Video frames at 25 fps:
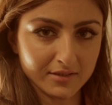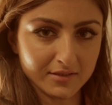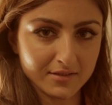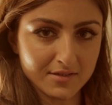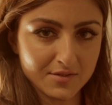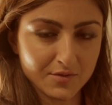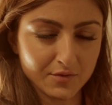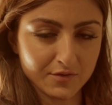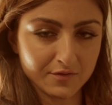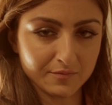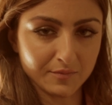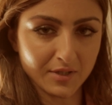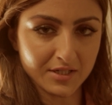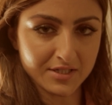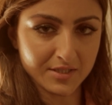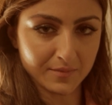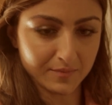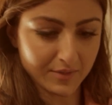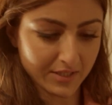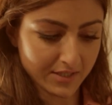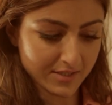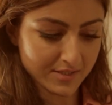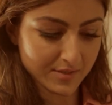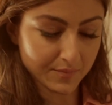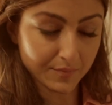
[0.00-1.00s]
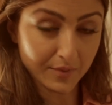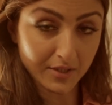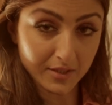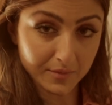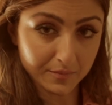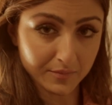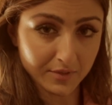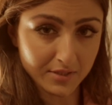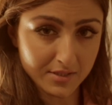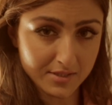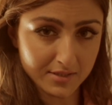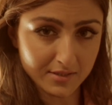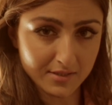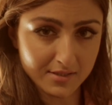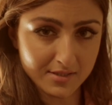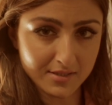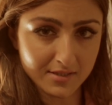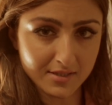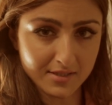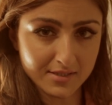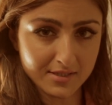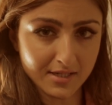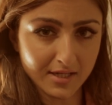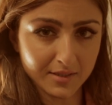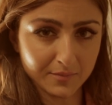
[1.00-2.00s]
uh sort of multiplex apartments in
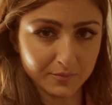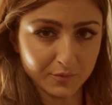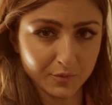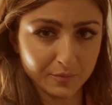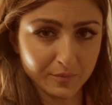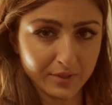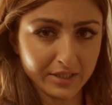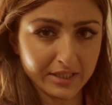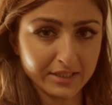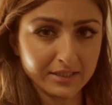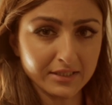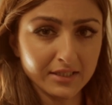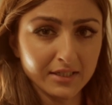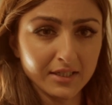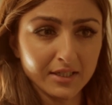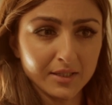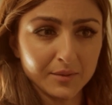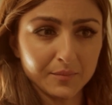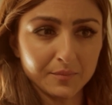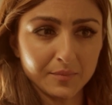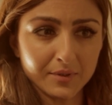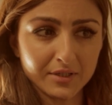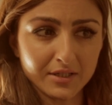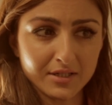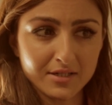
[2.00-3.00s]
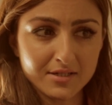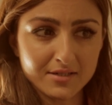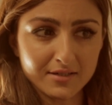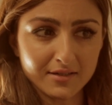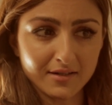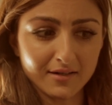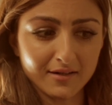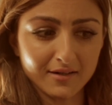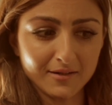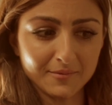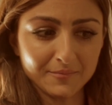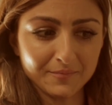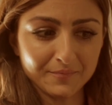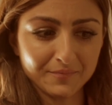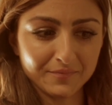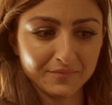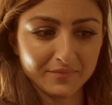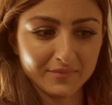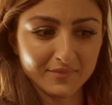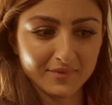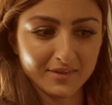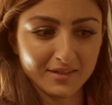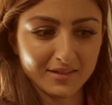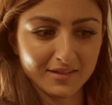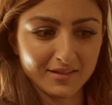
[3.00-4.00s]
cities like mumbai but um,
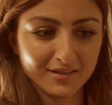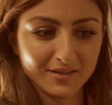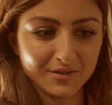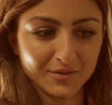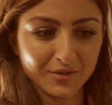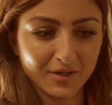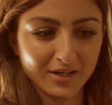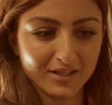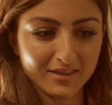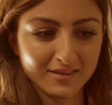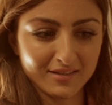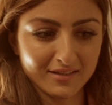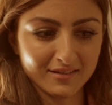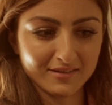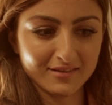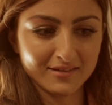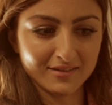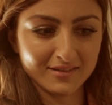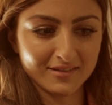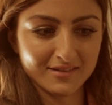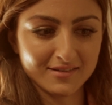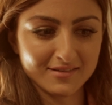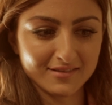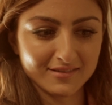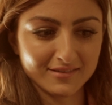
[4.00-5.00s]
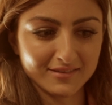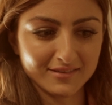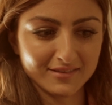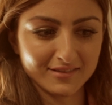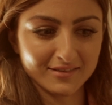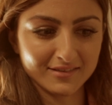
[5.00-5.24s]
you know i think that